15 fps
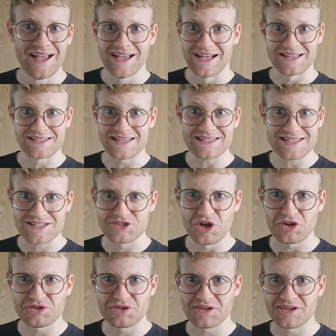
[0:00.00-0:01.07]
and this is
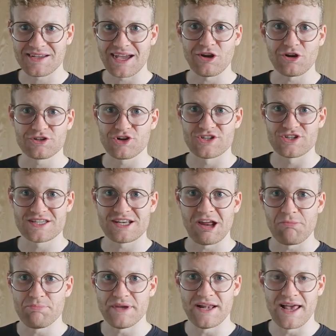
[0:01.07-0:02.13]
not cannot considered
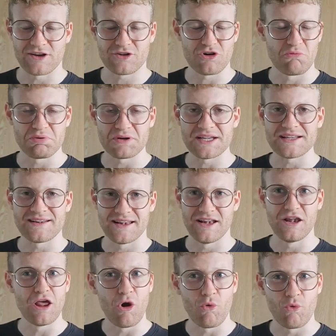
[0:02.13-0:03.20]
be like completely
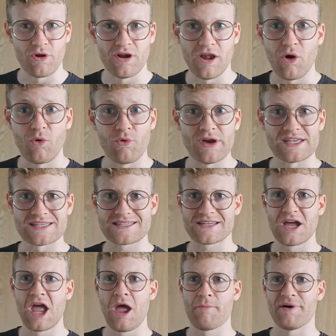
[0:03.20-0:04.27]
low low risk
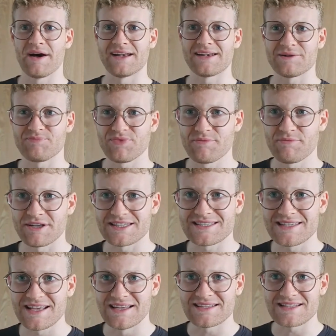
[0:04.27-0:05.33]
but but
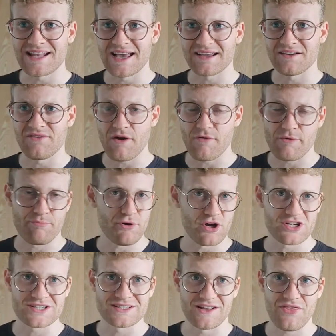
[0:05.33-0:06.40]
still it's like a very
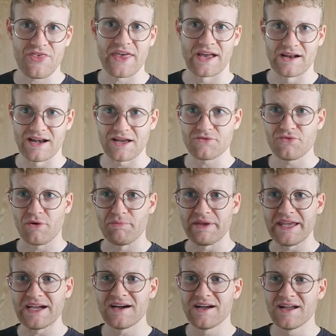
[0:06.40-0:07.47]
personal thing like for
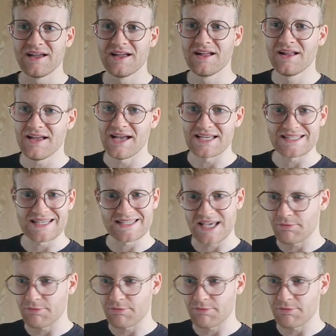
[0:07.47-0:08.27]
me as i said